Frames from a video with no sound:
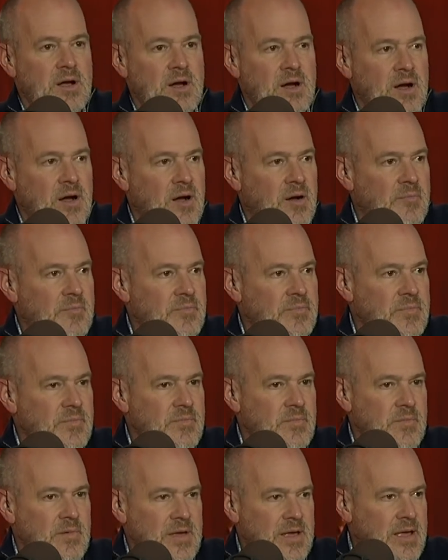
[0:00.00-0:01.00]
um,
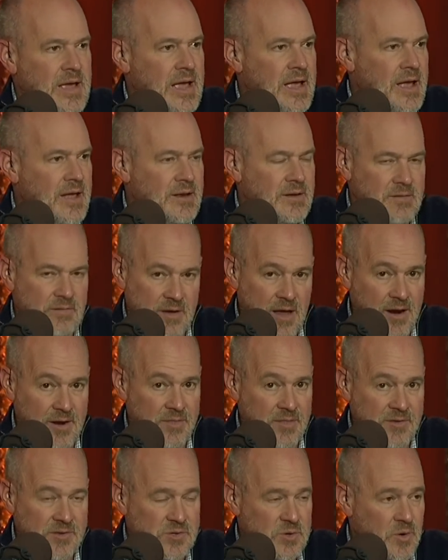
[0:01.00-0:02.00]
and not
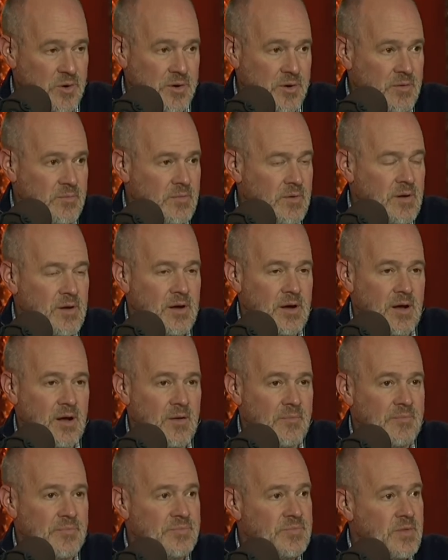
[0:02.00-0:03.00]
in this order
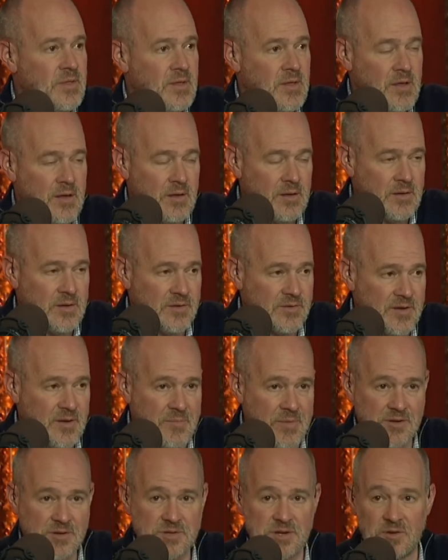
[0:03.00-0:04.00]
um, because
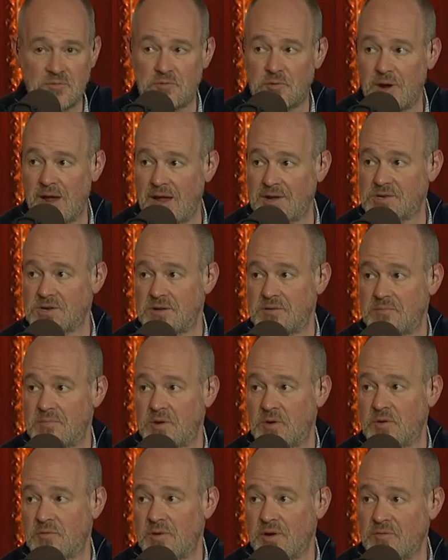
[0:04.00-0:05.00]
I'm mentioning free agent
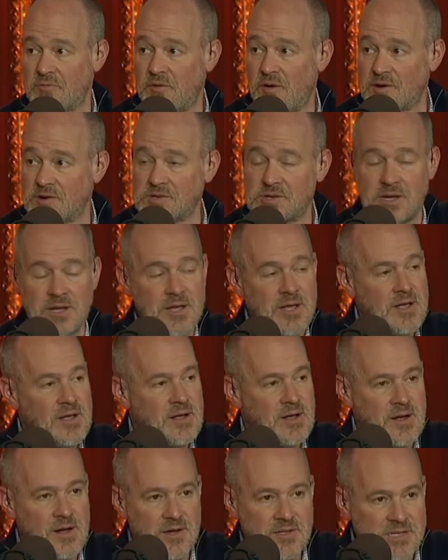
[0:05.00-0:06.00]
maneuvering first.
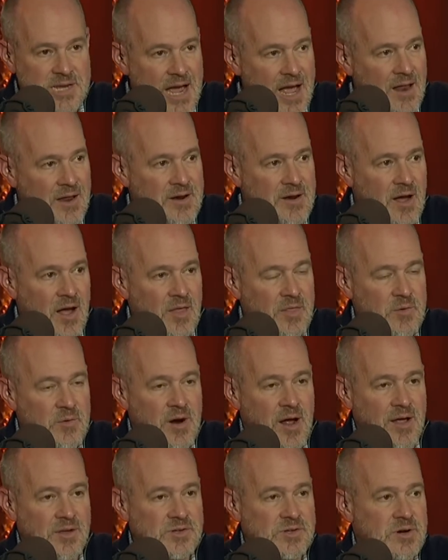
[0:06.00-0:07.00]
Uh, talent on the
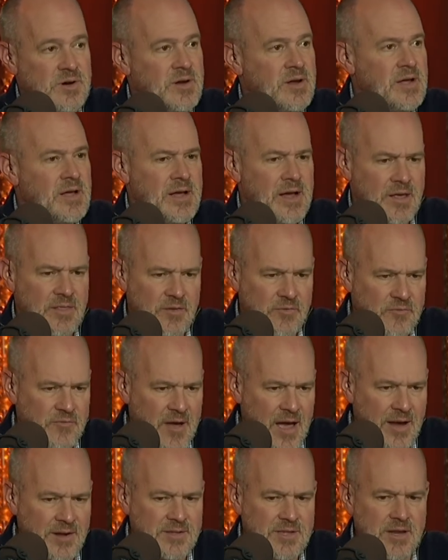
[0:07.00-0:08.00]
roster and the
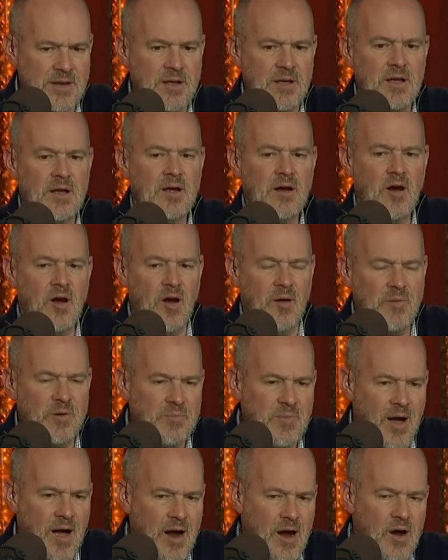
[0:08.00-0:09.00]
fact that
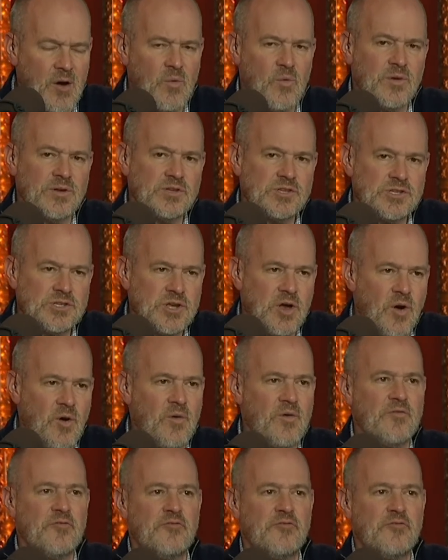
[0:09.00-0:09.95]
Urban Meyer was so